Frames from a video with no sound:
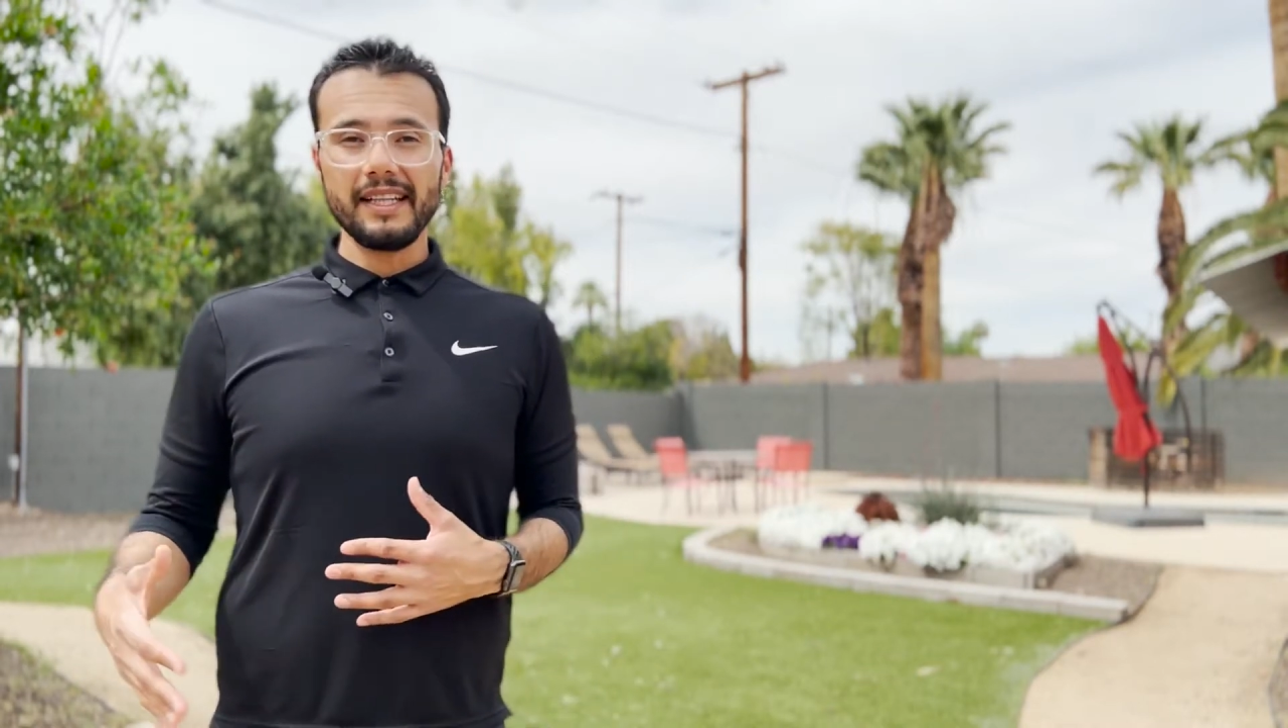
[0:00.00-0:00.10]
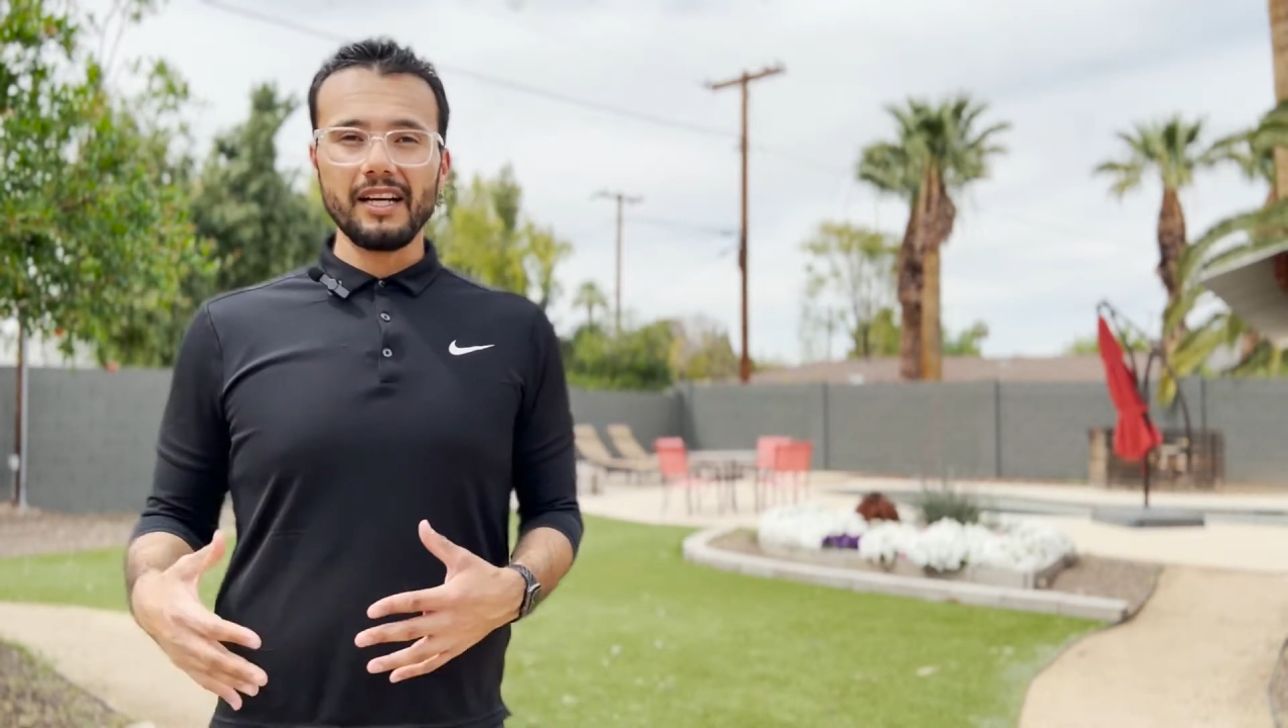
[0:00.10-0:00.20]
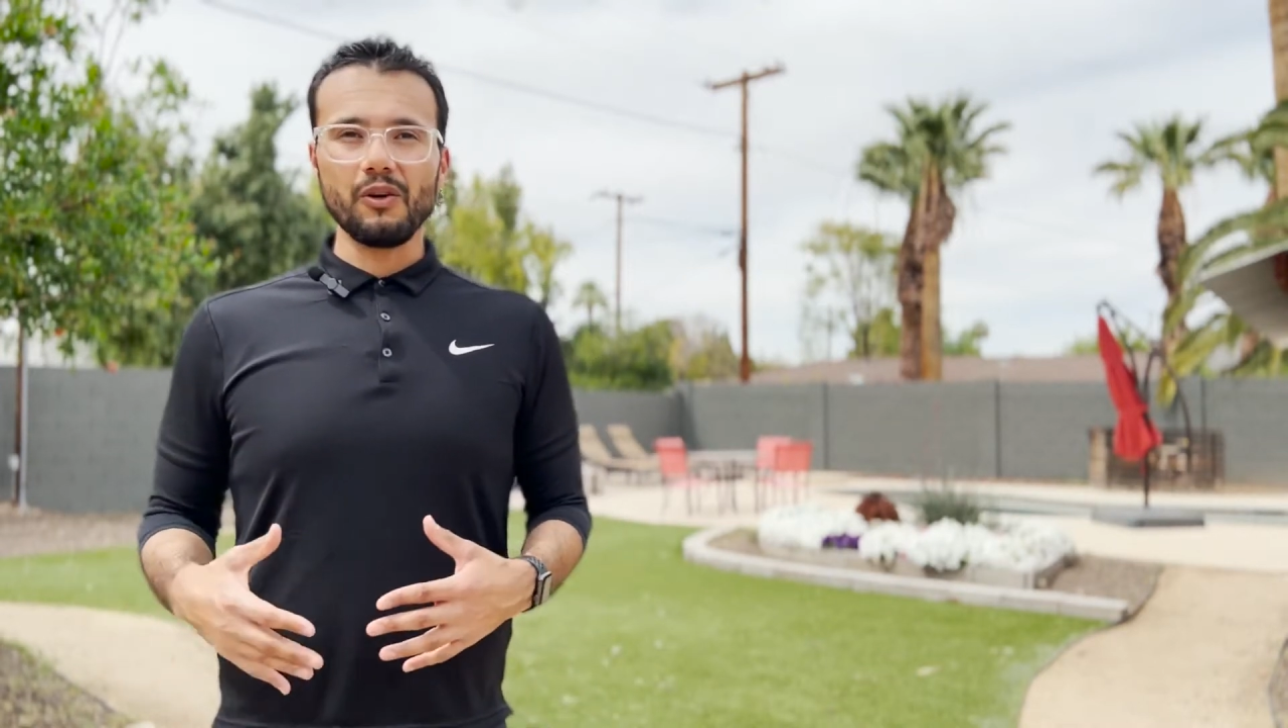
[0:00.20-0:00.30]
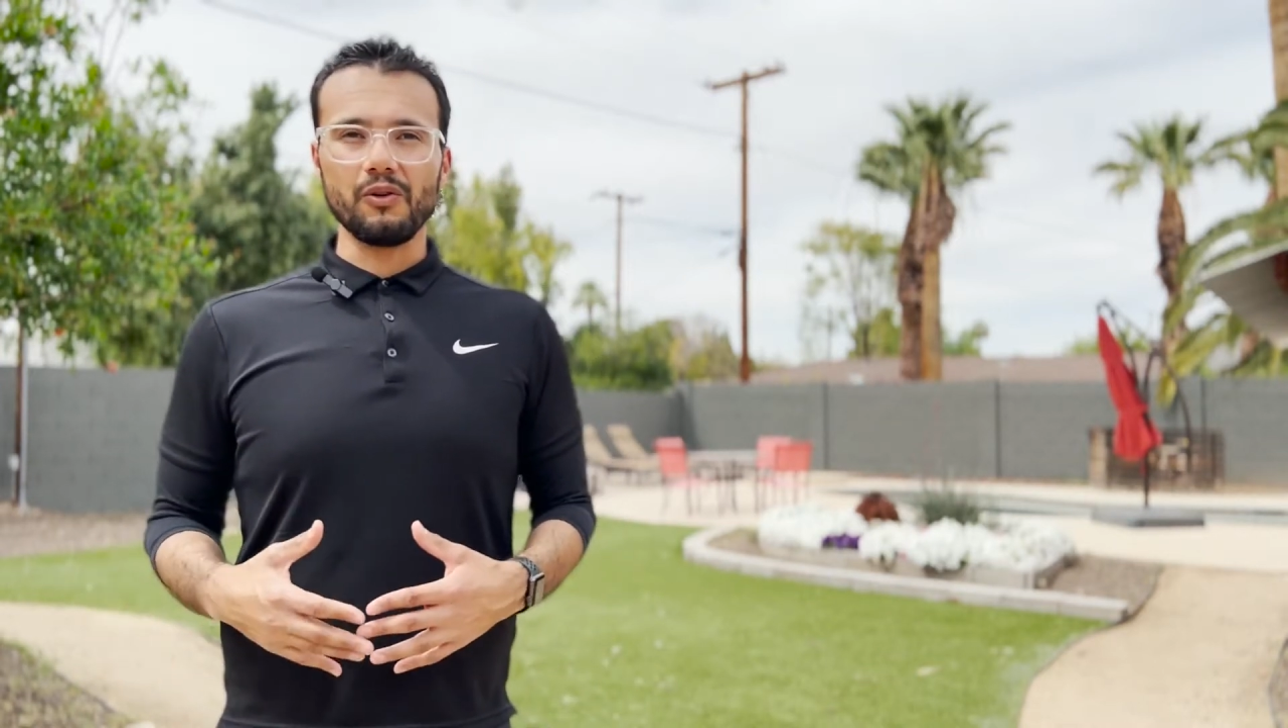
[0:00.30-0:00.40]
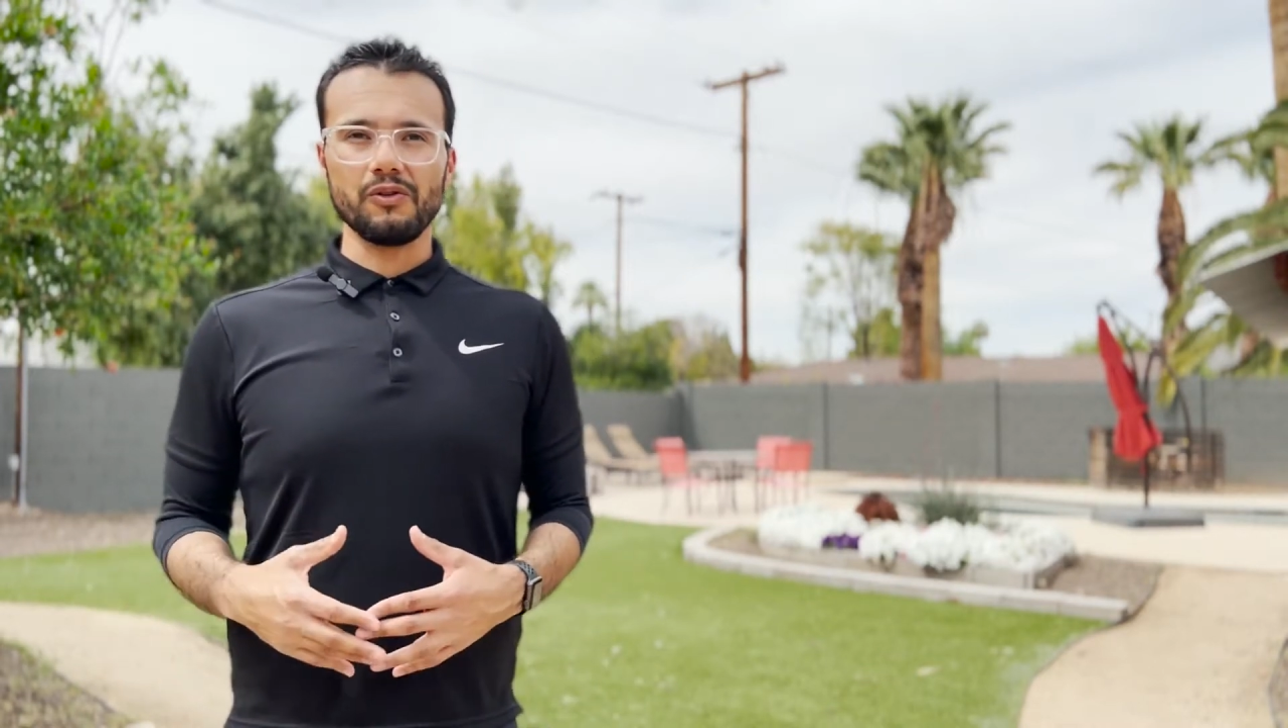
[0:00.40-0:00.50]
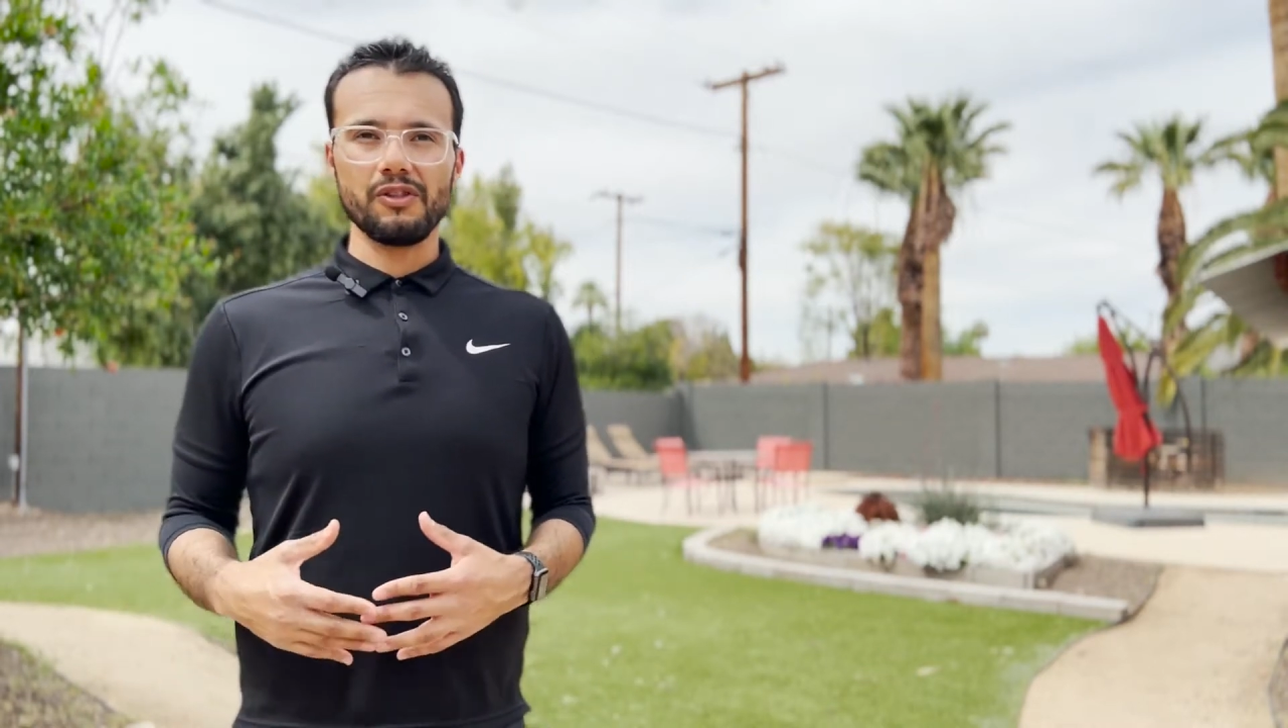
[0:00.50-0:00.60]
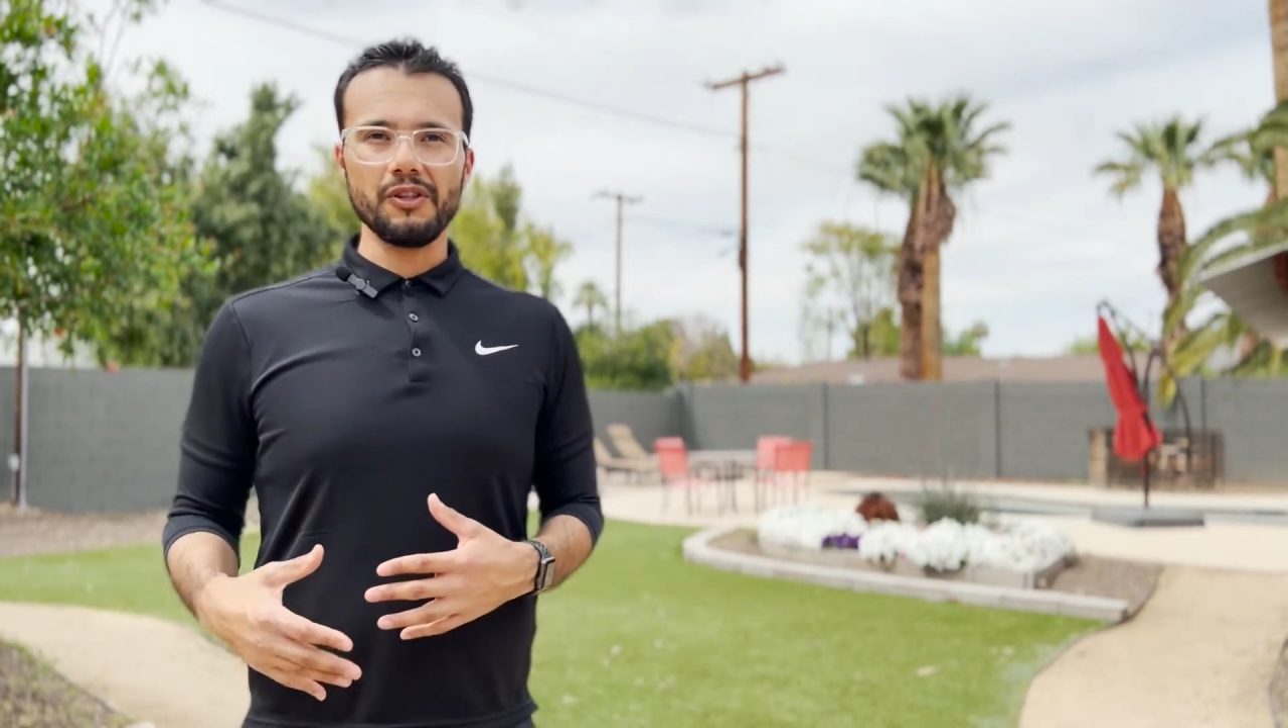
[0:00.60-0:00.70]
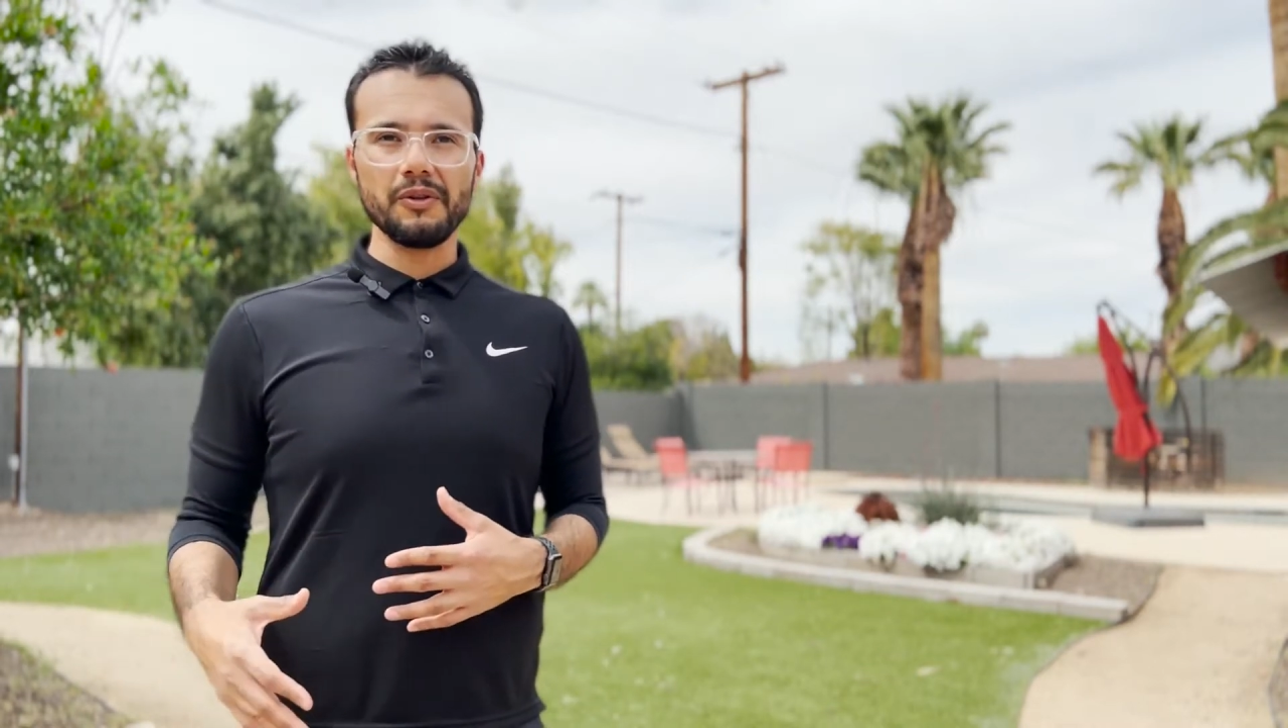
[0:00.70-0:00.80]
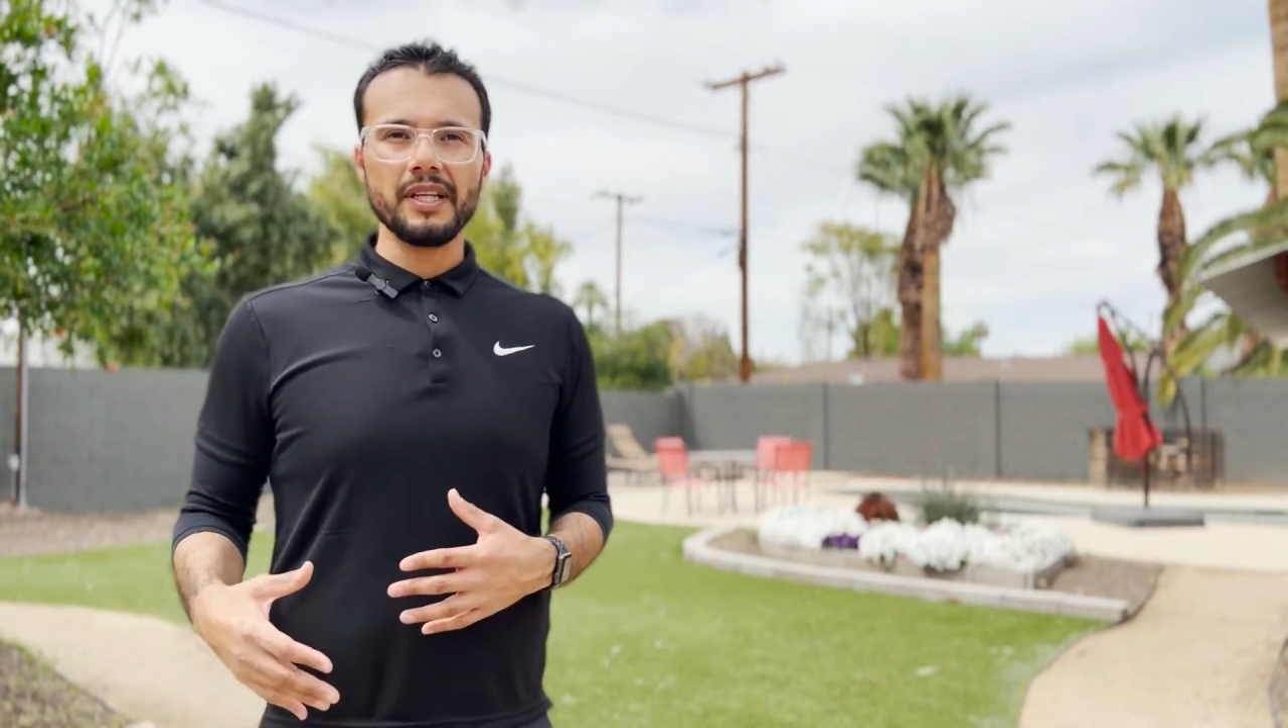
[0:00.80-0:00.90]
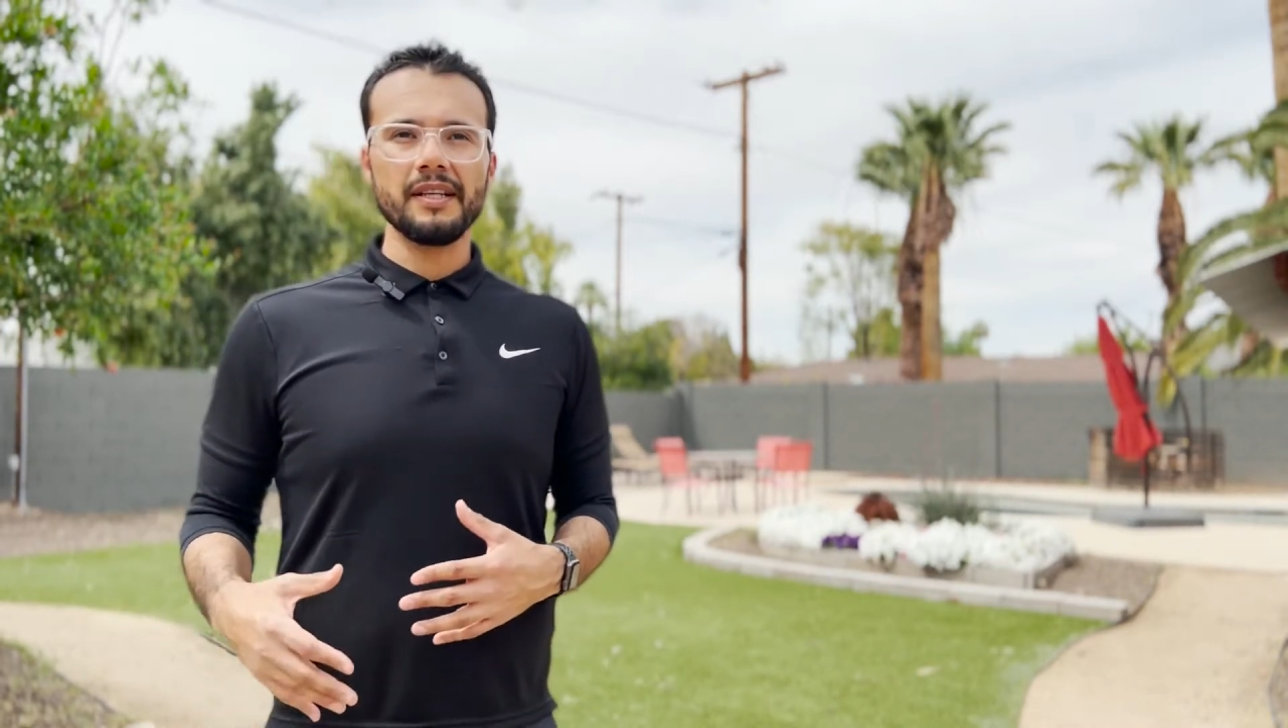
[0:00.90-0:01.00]
that goal
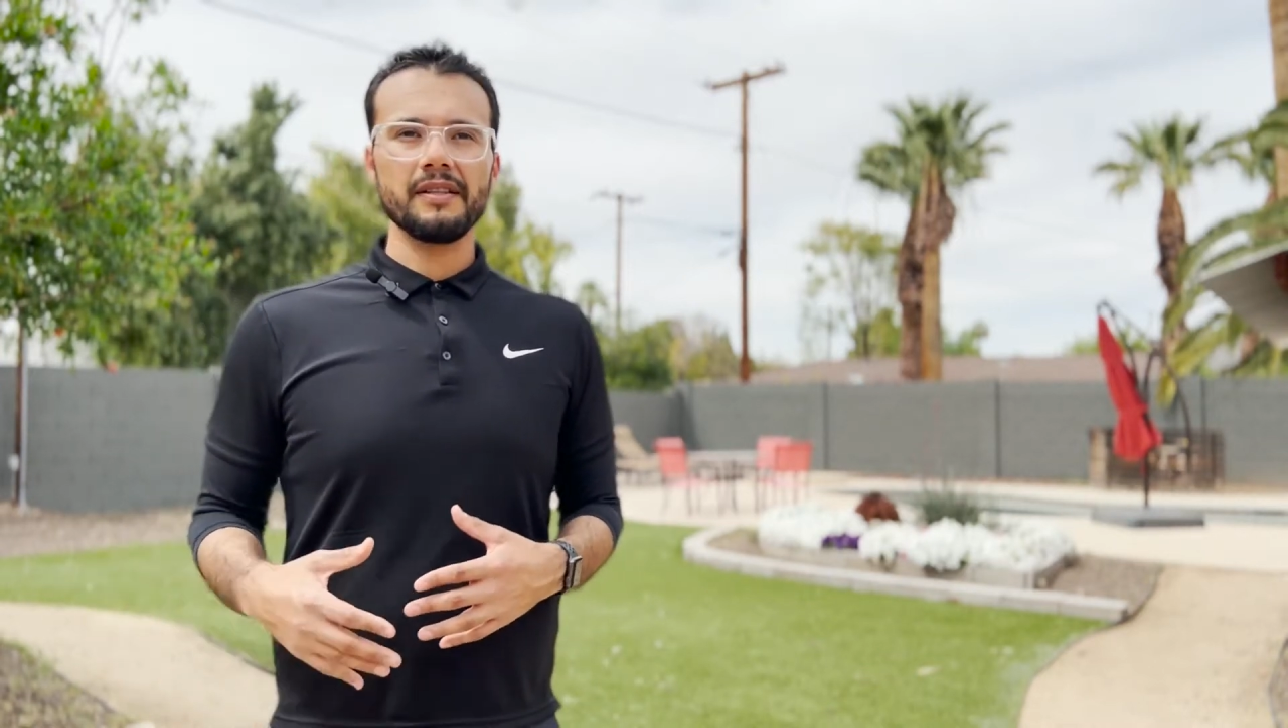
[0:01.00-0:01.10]
soon.